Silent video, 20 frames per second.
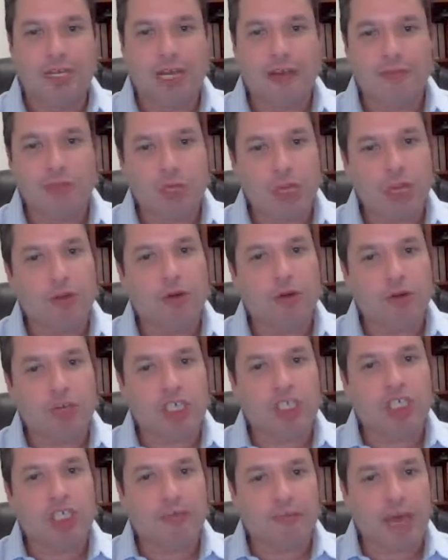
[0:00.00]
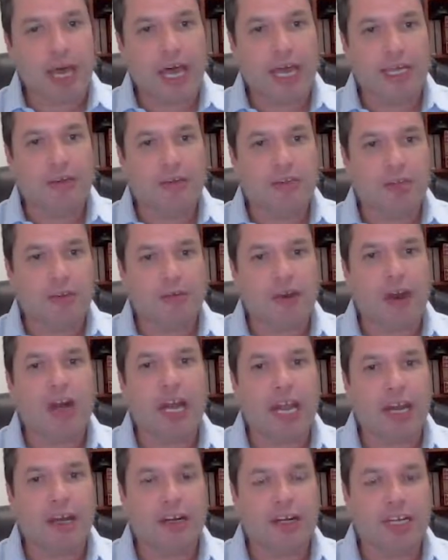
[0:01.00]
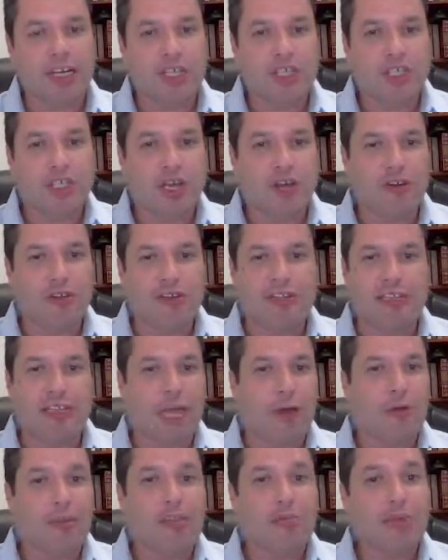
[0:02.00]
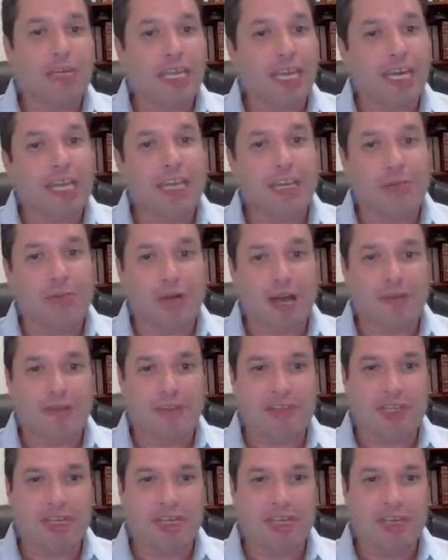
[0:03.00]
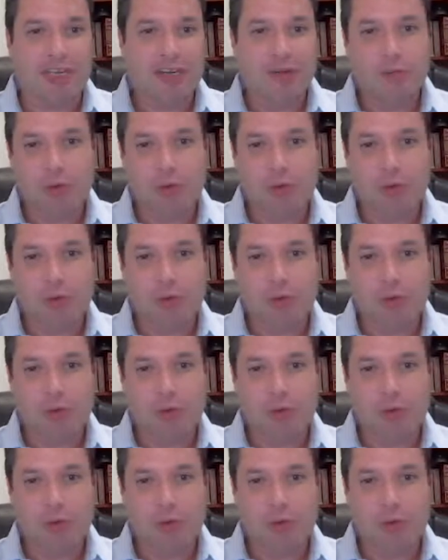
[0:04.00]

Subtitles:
Judeo-Christian values, of our heritage, knows that was the beginning of prophecy.